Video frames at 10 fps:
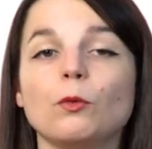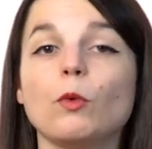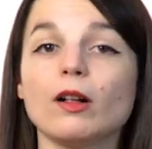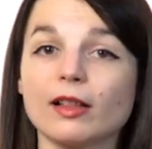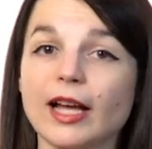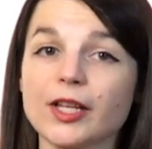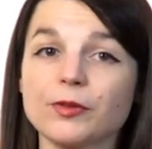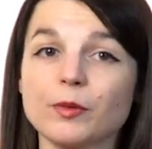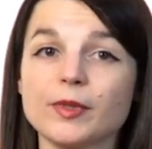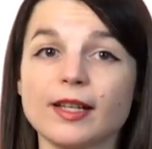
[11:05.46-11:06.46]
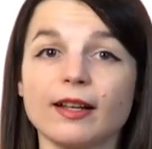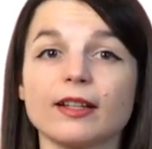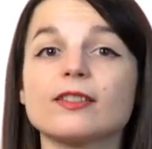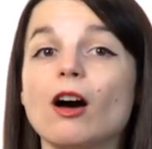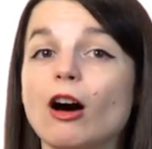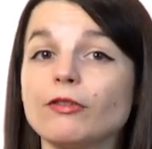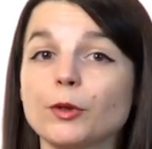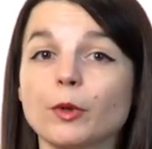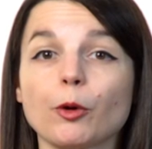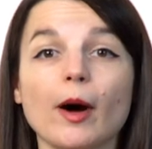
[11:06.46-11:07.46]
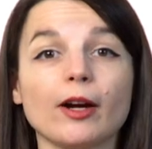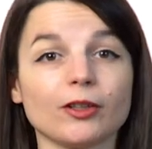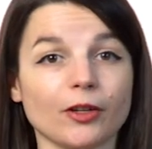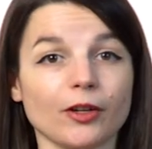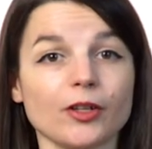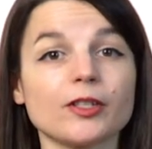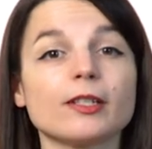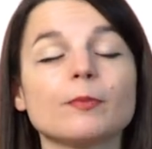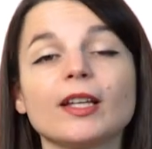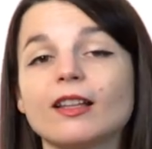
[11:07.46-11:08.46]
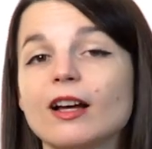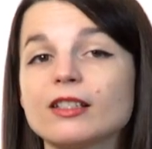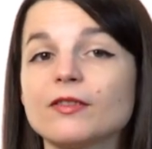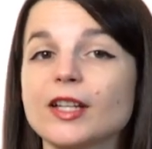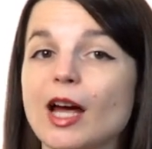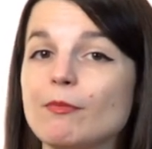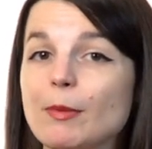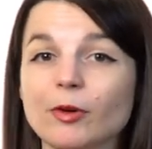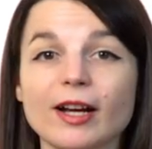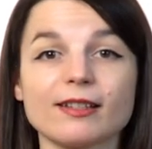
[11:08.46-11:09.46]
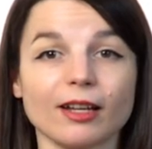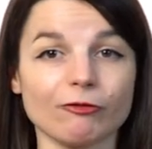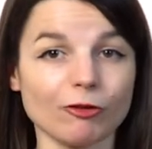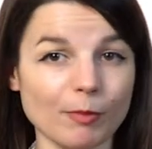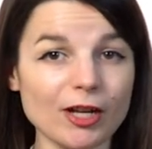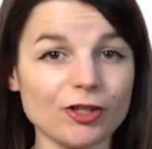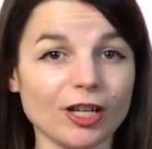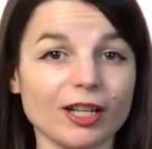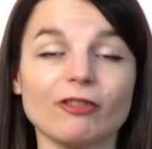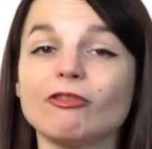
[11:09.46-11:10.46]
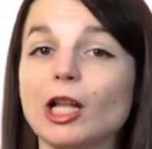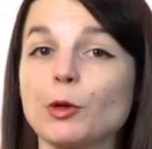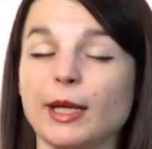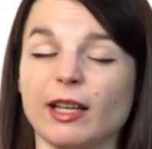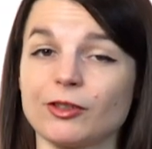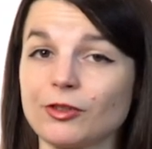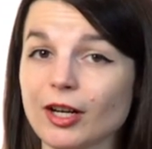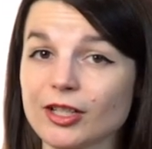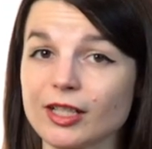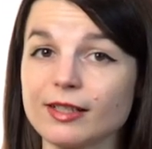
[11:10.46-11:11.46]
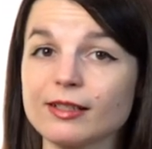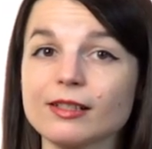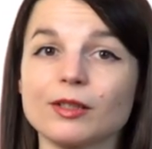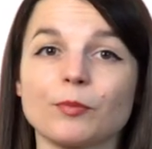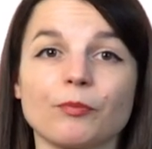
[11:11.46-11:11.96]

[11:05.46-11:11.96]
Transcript: While classroom settings often require learners to spend lots of time memorizing information and following instructions,